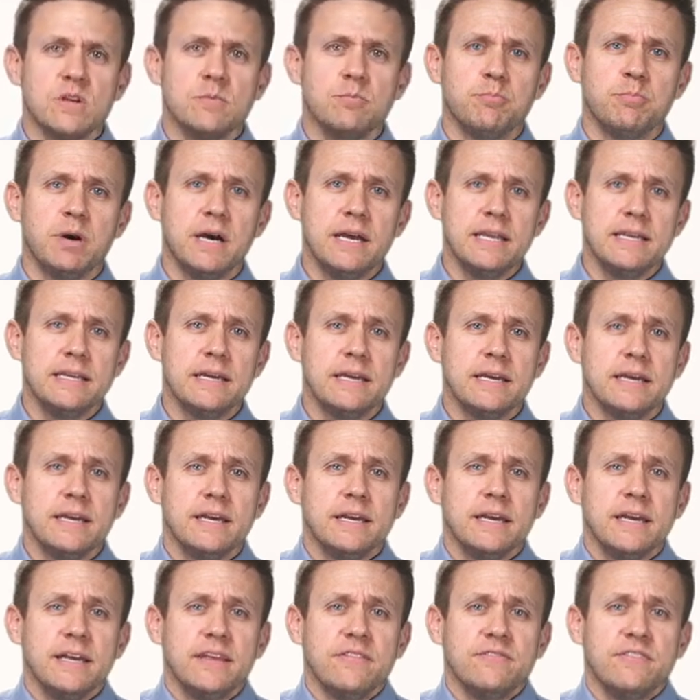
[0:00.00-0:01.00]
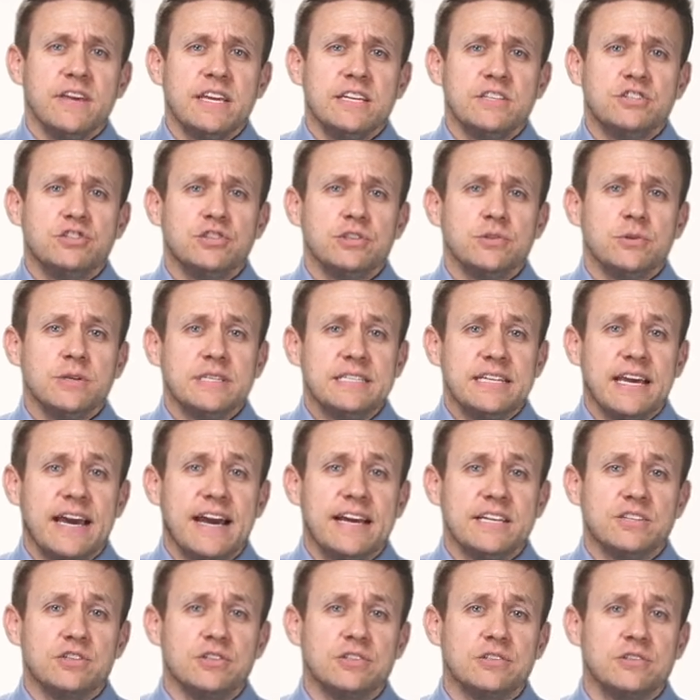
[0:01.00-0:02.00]
but they do
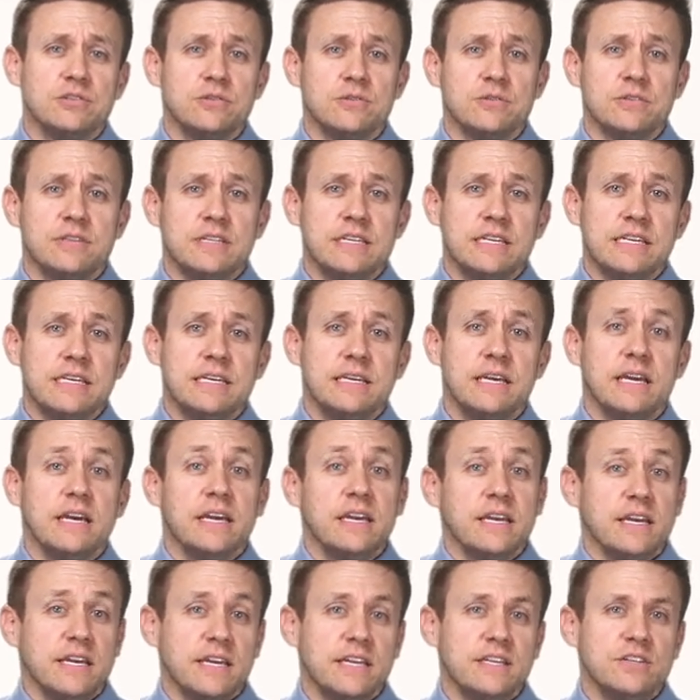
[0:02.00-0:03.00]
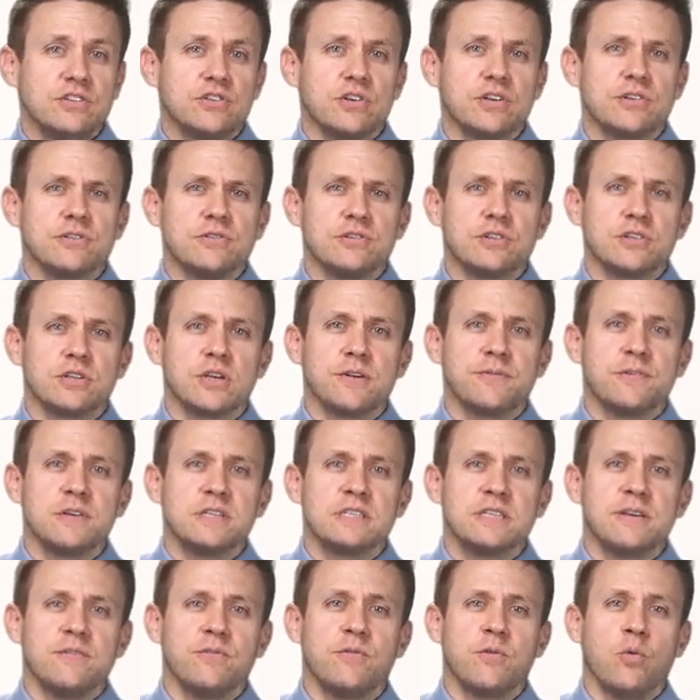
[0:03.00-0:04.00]
attach to the internal
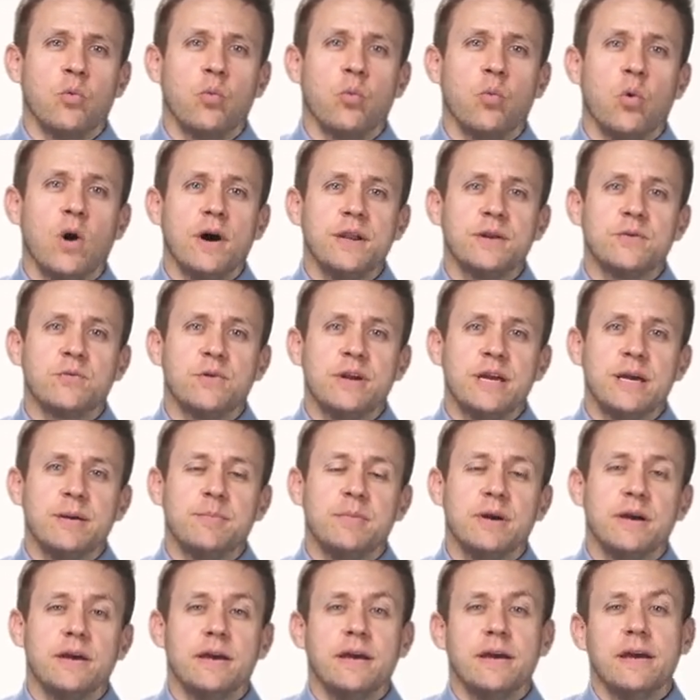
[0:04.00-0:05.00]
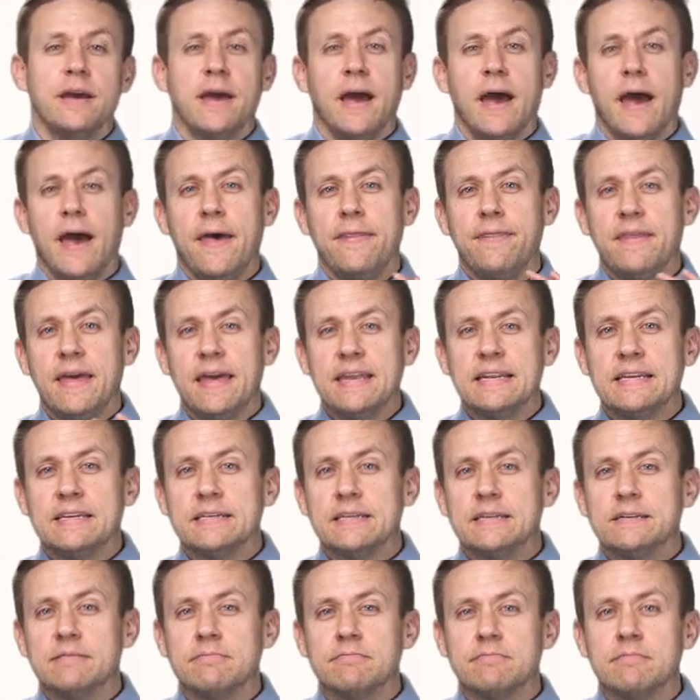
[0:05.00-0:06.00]
surface of one rib and then
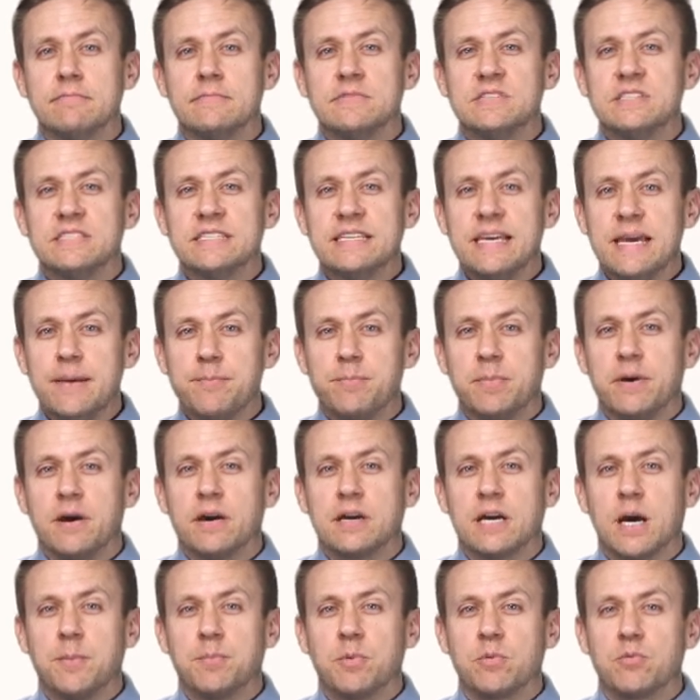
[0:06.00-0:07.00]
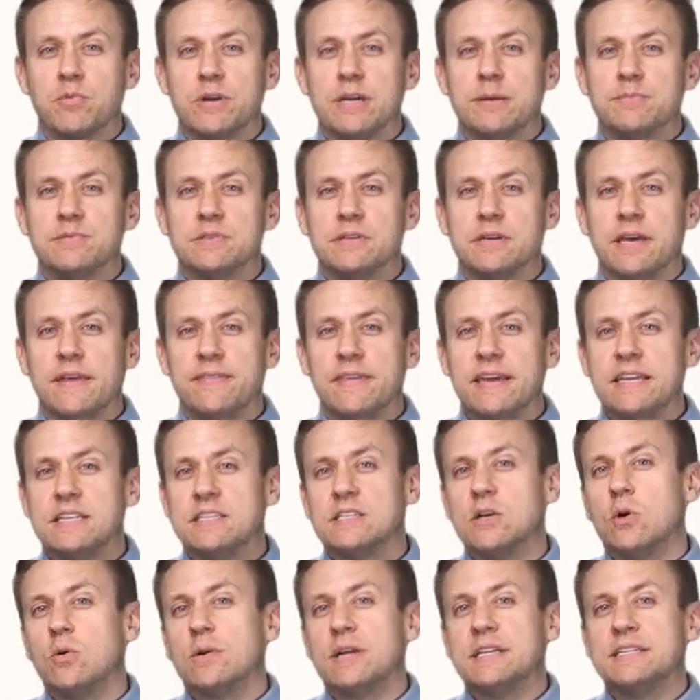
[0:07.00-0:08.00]
skip a couple ribs, and they
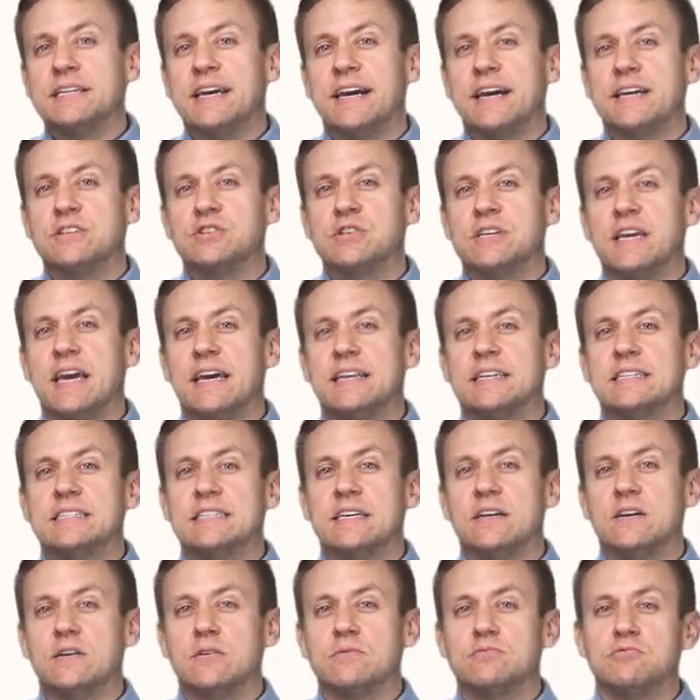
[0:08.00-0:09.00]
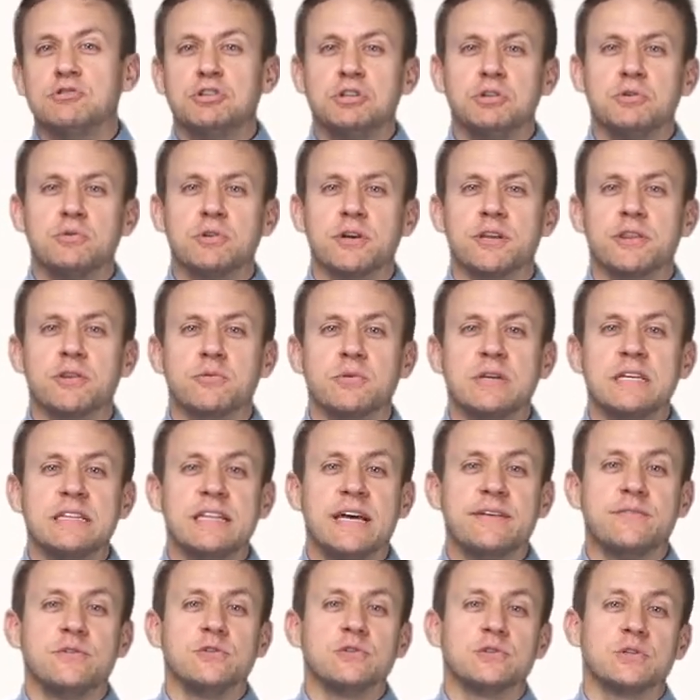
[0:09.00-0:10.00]
don't attach again until 2 or 3
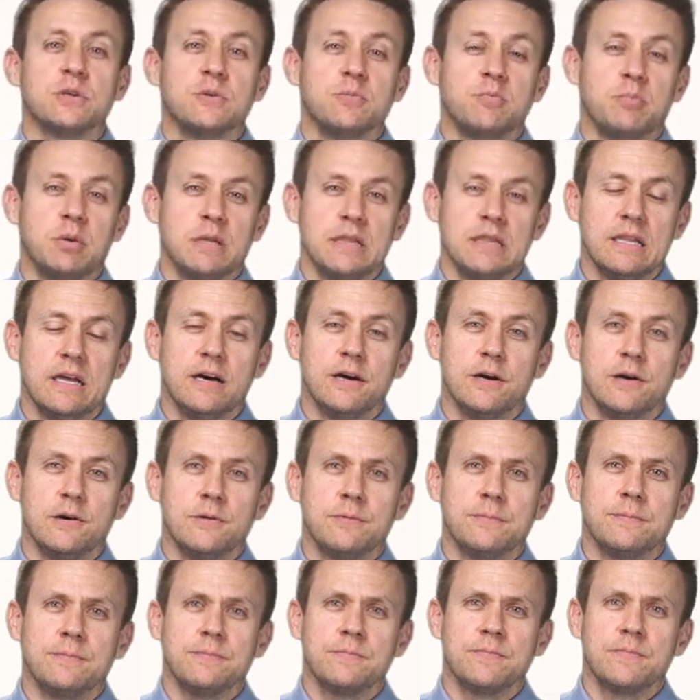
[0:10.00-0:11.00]
levels below.